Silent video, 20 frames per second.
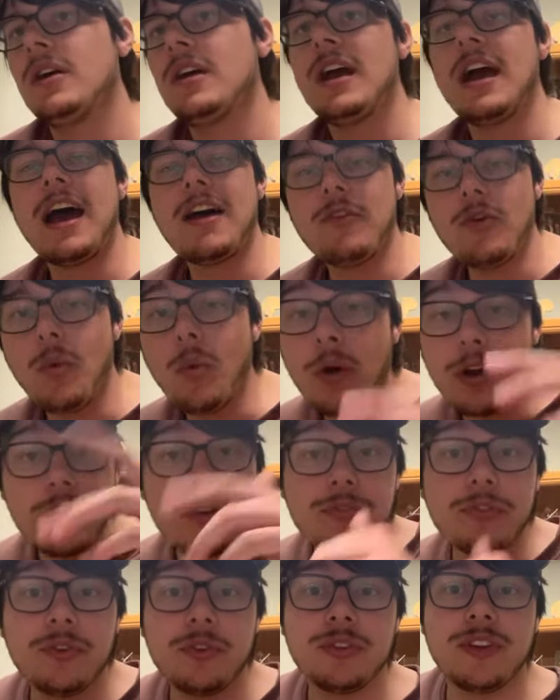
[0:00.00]
Have a
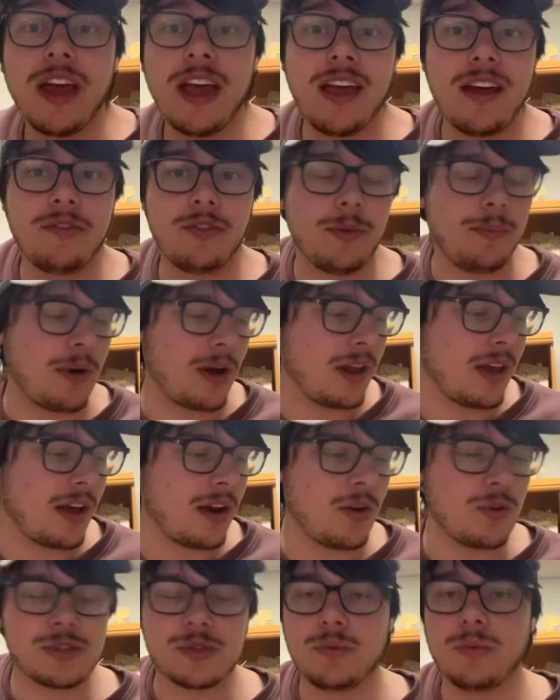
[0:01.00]
wonderful day, everybody. I
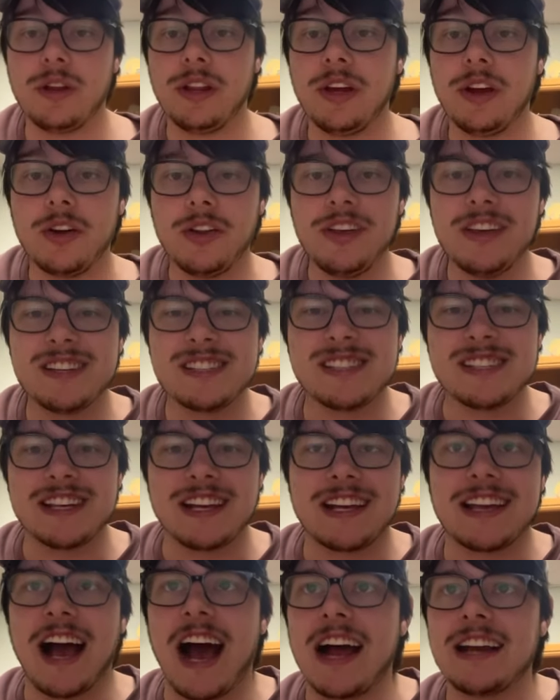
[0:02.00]
know it's really early because it's a
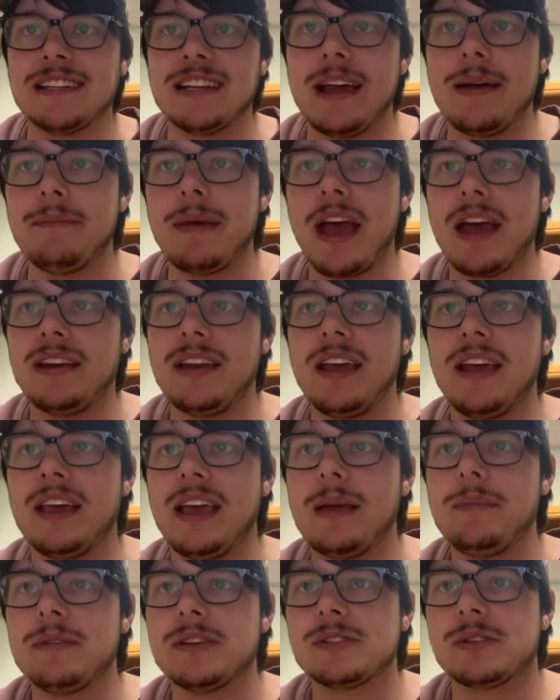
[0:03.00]
goddamn matinee
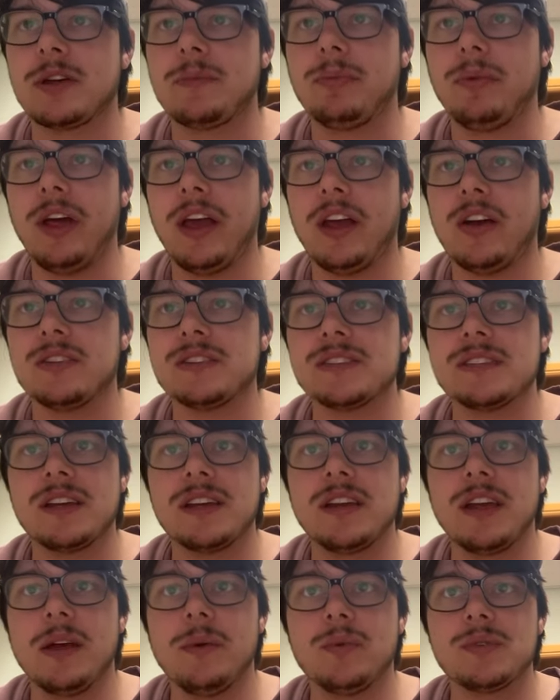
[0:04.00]
game because they're playing on
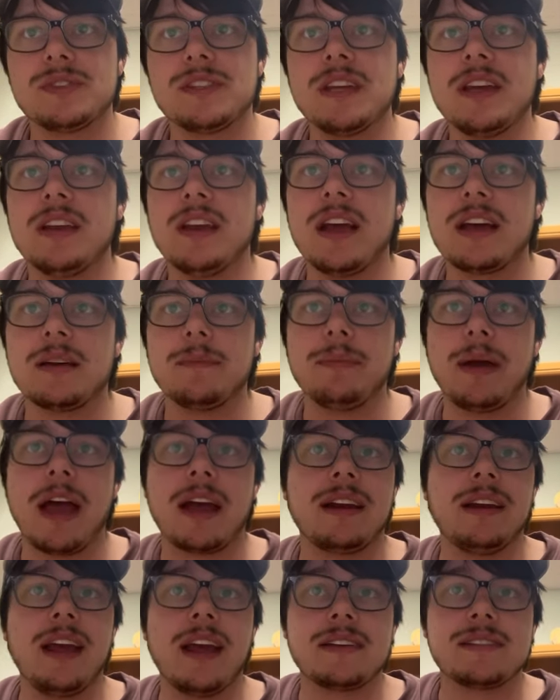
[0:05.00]
Sunday. We'll see you ne
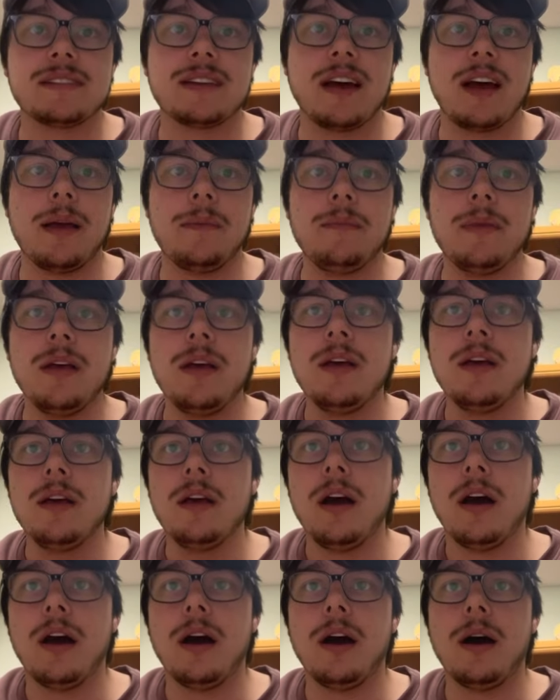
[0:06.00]
back next time.
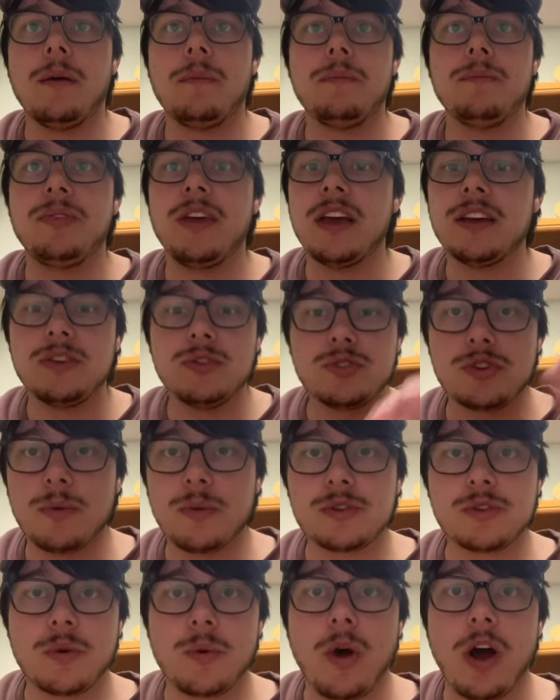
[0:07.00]
Uh, thank you so
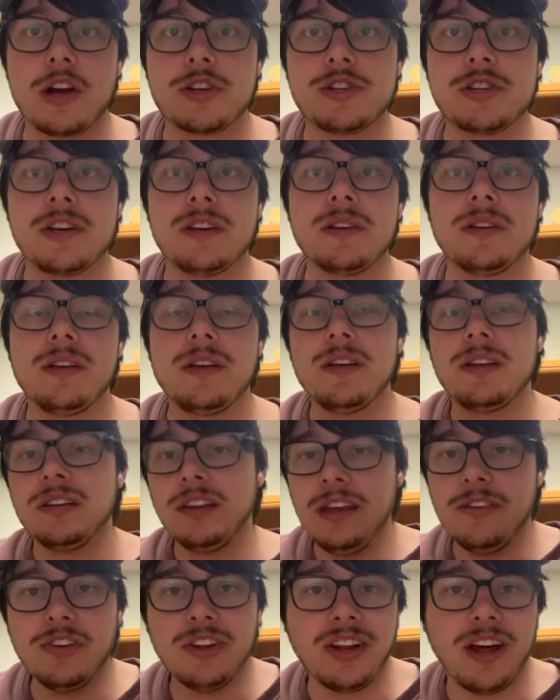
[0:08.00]
much for watching.
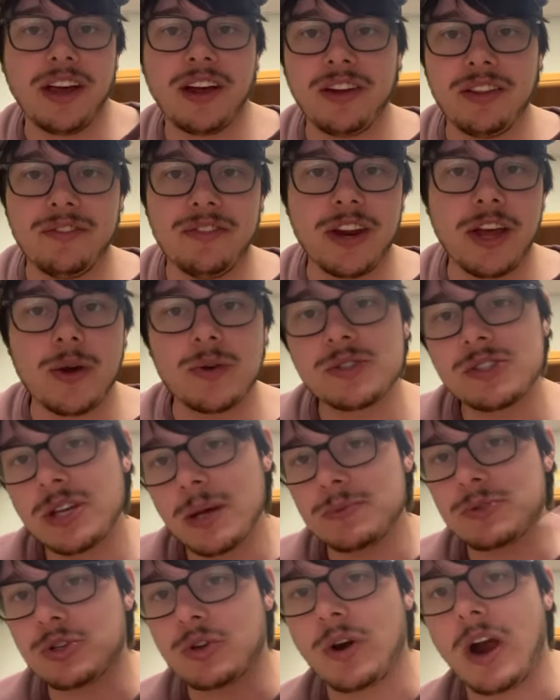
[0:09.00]
Leave a like on the video,
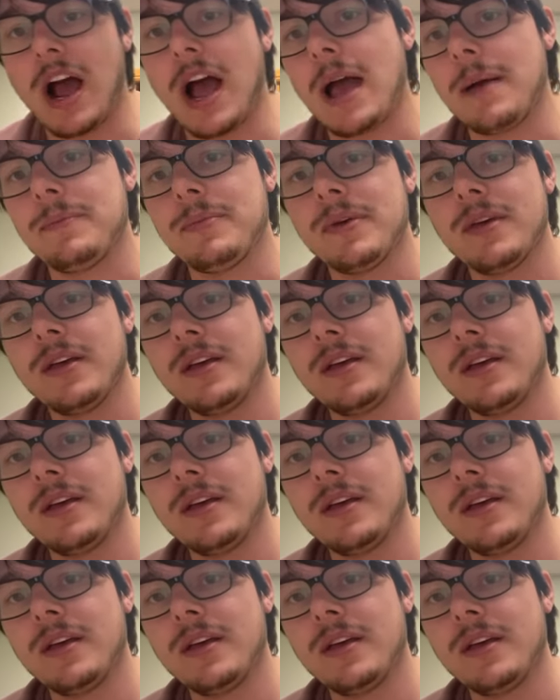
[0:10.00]
subscribe